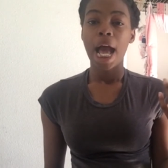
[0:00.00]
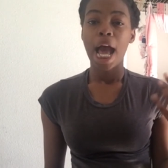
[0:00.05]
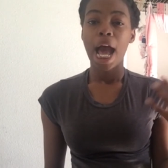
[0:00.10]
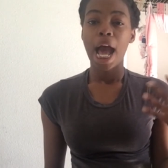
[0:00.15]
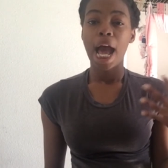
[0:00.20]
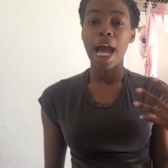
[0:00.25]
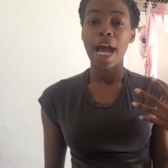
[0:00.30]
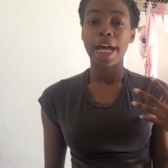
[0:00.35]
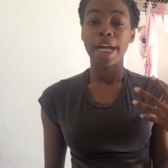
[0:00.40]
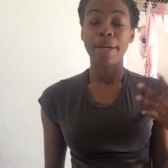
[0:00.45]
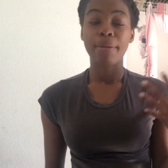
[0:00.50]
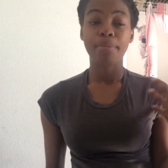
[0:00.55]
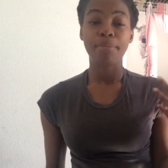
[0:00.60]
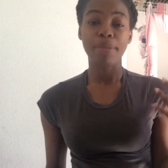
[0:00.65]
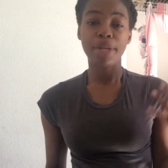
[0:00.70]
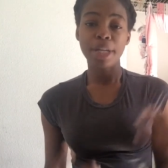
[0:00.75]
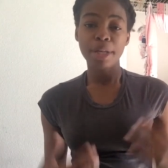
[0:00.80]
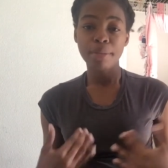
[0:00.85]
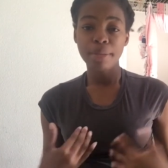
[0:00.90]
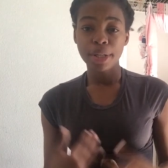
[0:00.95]
I
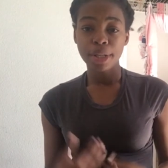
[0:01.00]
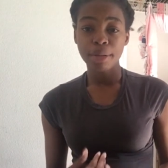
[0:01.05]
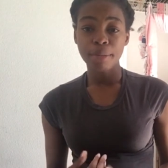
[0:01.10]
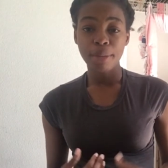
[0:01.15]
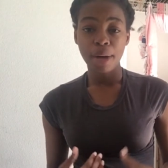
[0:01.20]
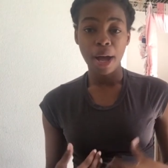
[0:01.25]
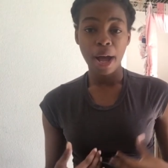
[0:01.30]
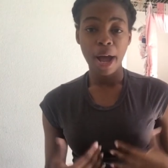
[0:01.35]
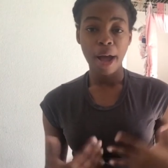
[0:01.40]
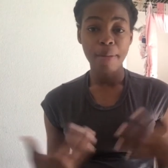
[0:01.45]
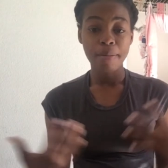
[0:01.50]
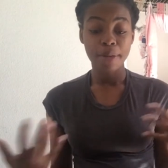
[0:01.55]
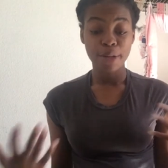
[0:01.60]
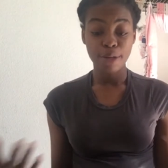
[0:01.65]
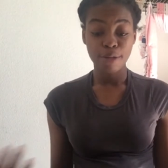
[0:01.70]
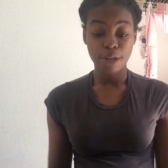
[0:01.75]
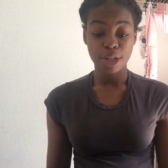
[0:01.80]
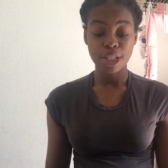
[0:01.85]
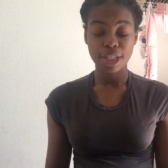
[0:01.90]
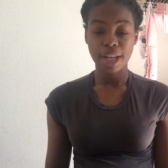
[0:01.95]
me being a mom, being a
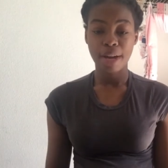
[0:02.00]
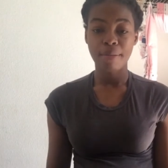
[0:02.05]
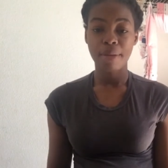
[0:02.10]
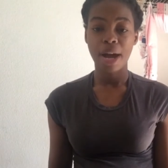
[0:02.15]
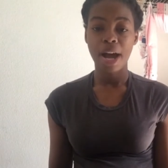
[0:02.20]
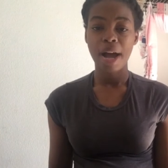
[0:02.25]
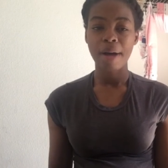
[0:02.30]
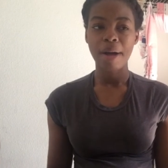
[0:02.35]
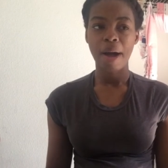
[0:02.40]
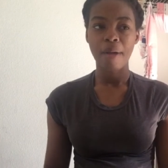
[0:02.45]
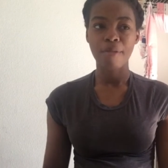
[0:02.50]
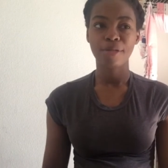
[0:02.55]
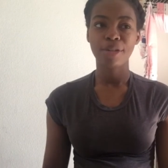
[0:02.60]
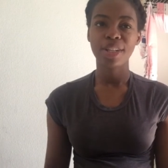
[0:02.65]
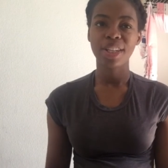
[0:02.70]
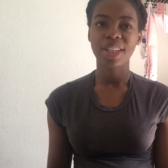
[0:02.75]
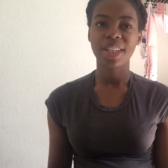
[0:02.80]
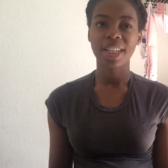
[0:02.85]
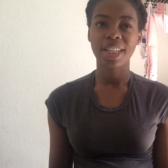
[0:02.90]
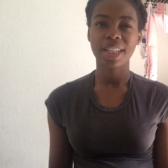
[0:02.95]
first time mom, I'm
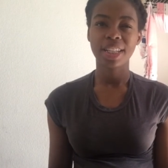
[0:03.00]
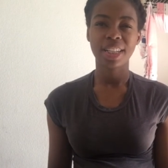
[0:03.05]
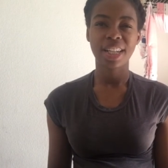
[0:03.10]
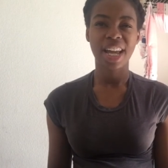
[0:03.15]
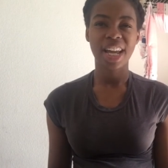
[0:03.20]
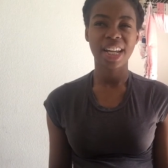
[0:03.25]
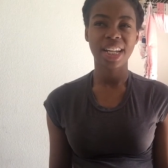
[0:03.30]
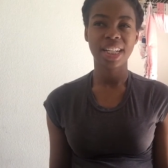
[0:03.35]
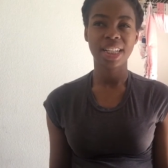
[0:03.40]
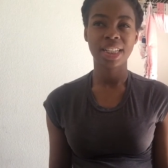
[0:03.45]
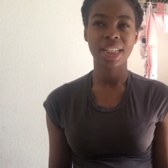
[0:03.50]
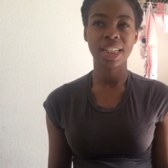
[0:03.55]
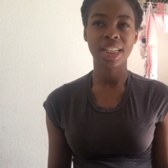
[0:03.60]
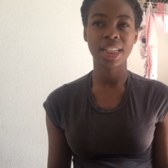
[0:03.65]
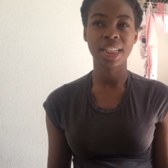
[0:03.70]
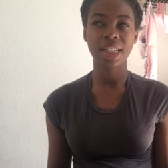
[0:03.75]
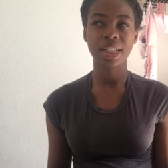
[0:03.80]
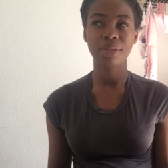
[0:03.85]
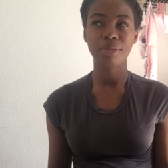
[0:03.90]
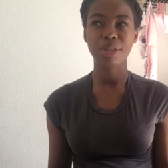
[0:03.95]
really thinking like
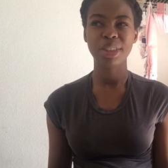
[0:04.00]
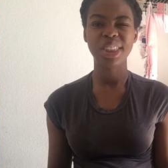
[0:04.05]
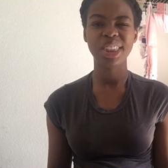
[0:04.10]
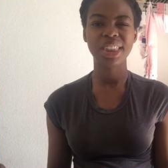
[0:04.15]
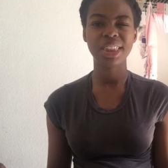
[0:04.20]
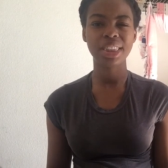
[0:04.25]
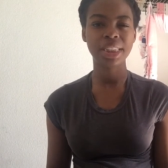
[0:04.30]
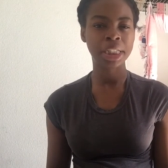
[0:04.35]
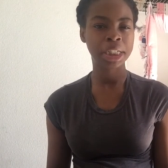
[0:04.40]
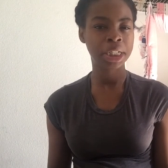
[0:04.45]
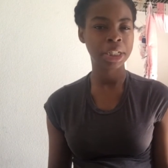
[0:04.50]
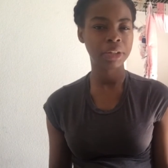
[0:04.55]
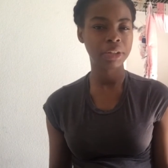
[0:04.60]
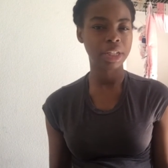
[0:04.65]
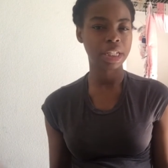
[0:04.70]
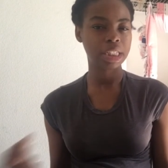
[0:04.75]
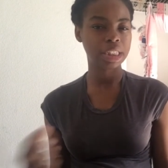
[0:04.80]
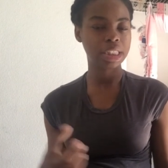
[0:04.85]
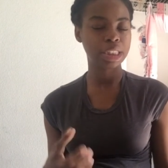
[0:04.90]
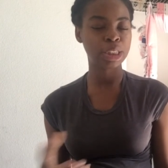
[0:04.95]
when she's here
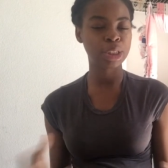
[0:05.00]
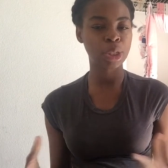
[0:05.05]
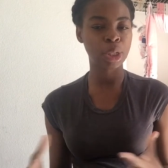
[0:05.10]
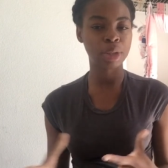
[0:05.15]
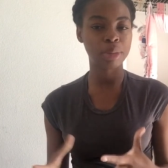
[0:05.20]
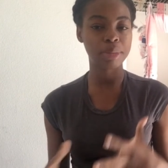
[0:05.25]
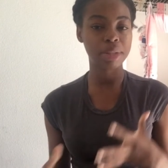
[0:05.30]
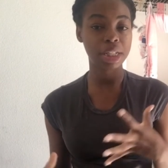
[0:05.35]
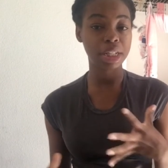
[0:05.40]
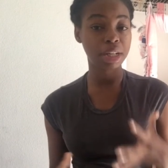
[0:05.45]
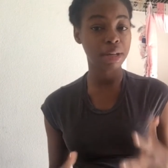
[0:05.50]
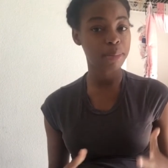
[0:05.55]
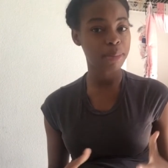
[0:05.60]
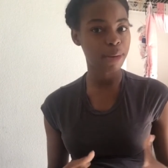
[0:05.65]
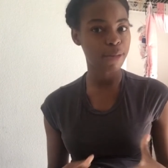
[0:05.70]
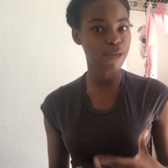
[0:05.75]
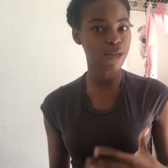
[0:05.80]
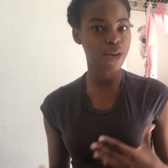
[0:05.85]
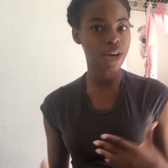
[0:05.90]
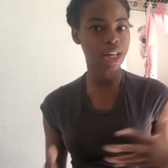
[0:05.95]
and she's gonna be up
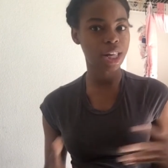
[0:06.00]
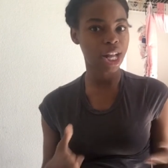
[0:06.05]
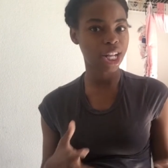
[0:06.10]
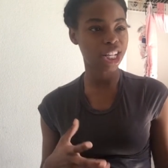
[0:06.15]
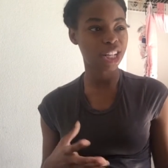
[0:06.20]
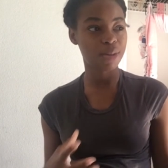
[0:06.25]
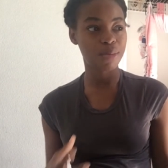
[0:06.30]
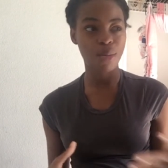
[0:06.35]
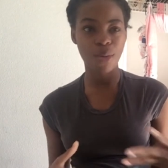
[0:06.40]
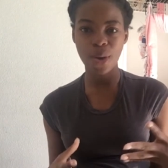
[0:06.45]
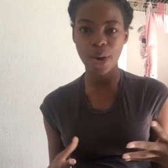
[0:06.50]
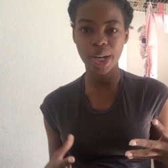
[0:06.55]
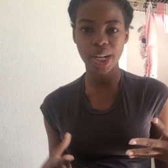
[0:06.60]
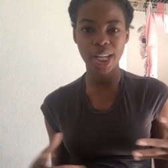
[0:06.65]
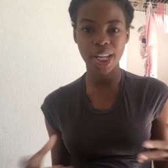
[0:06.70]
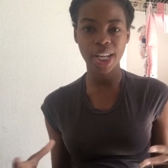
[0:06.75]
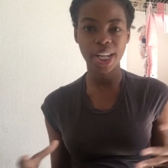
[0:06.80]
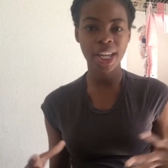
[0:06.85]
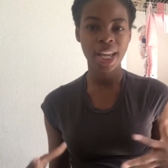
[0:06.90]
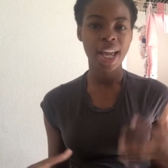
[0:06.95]
at four o'clock in the
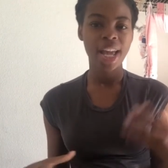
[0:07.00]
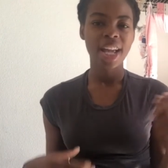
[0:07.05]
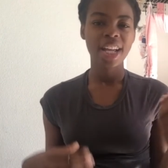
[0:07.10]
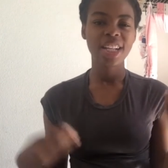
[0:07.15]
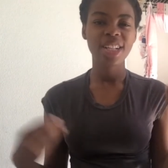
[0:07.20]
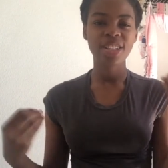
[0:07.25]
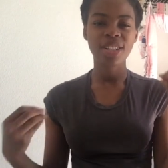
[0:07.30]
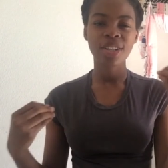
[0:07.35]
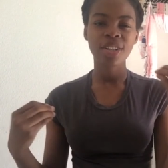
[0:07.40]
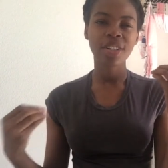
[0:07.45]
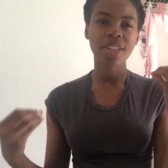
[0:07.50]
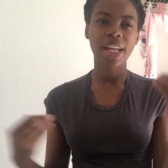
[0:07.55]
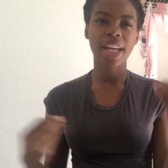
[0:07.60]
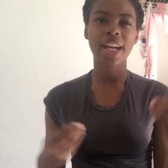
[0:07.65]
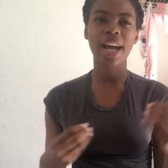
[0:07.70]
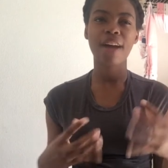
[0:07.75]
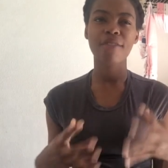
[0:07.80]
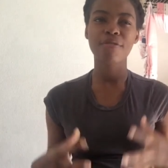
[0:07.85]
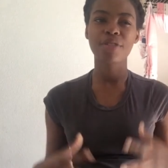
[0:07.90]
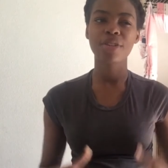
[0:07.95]
morning. You know, like
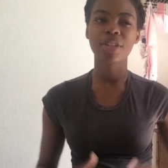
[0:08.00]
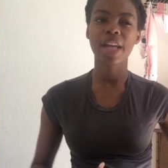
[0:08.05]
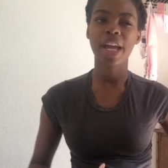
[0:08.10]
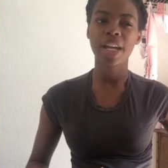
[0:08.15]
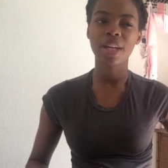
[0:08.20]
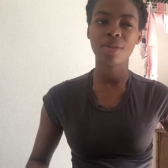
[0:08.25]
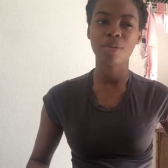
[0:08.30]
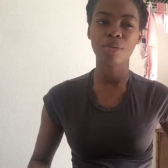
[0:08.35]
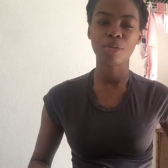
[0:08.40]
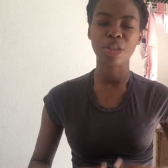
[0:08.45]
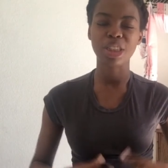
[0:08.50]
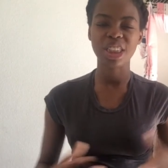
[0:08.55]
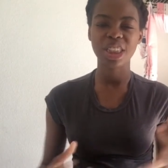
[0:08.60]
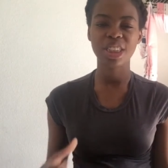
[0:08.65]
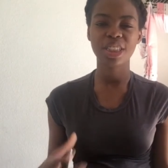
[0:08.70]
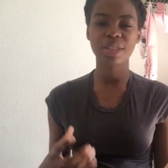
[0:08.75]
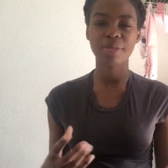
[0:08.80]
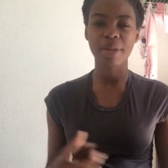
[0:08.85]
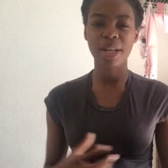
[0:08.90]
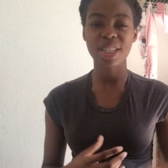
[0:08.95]
I feel like when
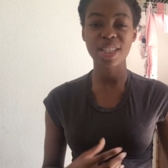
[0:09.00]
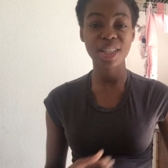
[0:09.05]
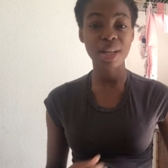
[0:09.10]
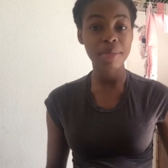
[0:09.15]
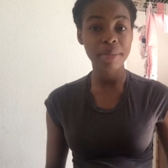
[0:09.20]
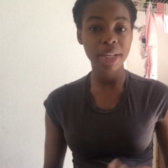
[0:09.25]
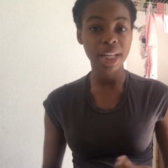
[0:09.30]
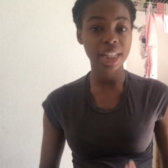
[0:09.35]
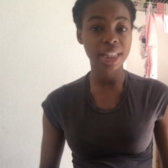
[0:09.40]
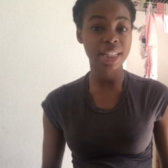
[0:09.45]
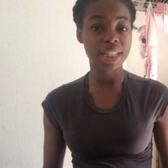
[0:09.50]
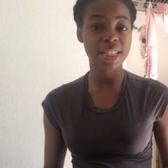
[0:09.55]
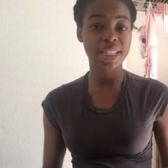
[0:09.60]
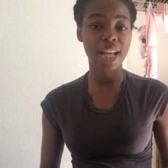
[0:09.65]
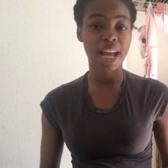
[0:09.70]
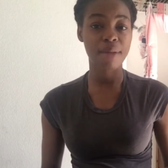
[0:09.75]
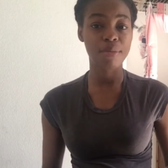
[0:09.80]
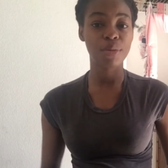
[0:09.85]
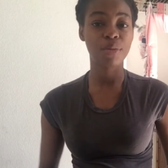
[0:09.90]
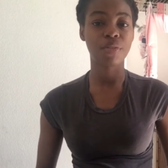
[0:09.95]
she's in my stomach at this
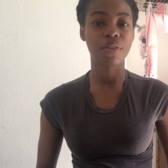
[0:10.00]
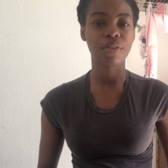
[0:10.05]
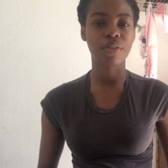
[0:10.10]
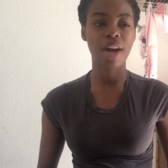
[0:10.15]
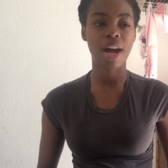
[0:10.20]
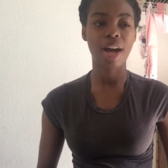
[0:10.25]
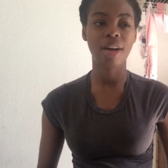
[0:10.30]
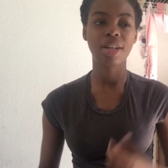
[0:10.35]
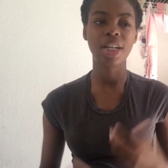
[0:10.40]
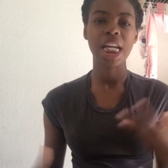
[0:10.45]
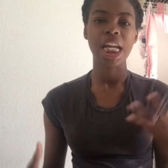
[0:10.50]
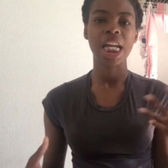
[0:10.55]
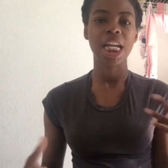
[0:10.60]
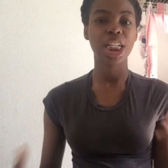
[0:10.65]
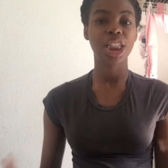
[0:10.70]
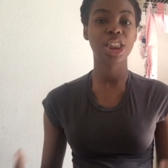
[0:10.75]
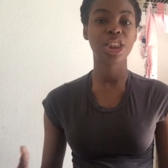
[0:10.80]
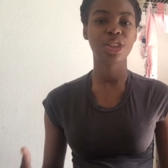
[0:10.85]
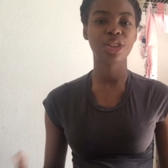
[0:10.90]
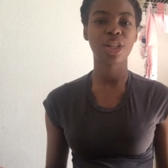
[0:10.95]
time moving around,
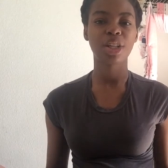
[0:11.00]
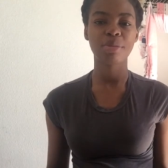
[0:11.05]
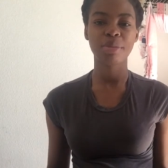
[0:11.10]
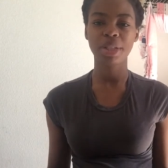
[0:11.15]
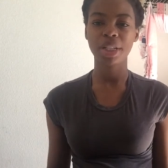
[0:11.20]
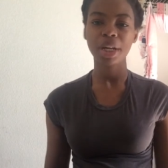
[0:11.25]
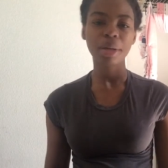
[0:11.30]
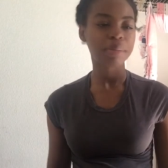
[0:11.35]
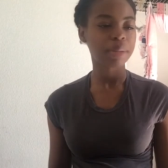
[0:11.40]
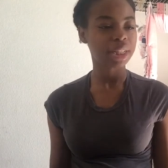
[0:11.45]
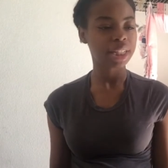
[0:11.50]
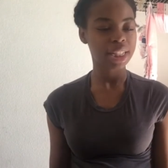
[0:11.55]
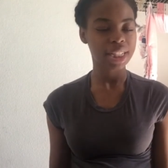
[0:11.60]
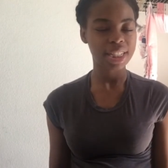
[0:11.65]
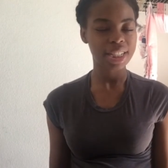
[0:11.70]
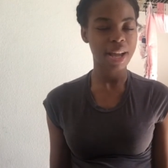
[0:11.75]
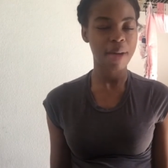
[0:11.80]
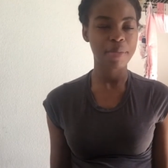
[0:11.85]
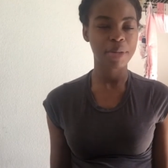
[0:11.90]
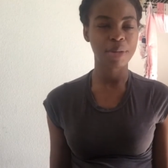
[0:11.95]
and she's gonna be up at this
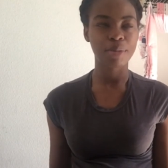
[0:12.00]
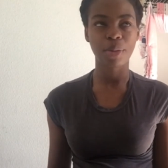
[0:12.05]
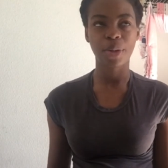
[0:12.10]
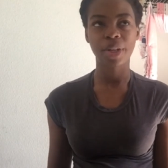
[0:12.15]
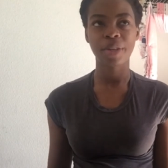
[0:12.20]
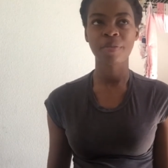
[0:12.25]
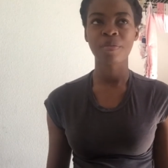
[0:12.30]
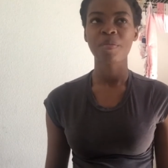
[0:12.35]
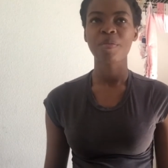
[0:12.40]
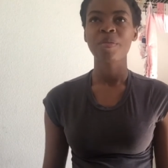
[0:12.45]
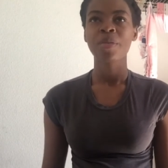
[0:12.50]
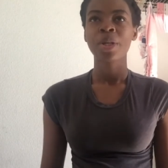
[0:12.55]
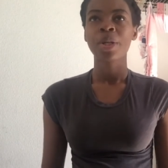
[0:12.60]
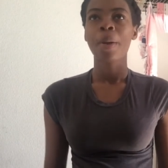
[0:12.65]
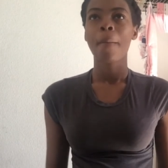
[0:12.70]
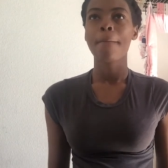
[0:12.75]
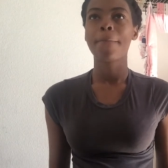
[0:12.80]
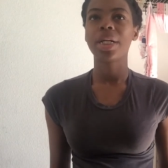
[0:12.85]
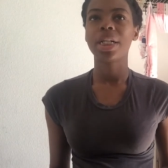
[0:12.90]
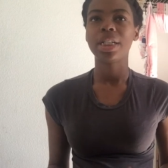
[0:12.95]
time in the morning.
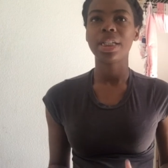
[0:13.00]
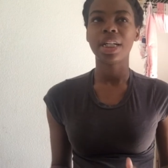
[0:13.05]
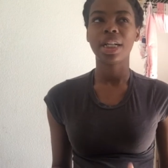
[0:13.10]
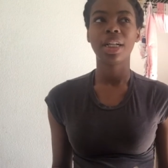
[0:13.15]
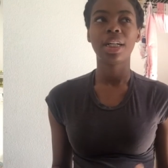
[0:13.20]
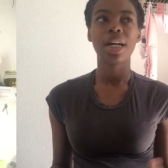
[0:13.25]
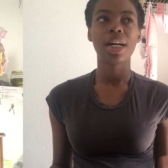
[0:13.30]
But yeah,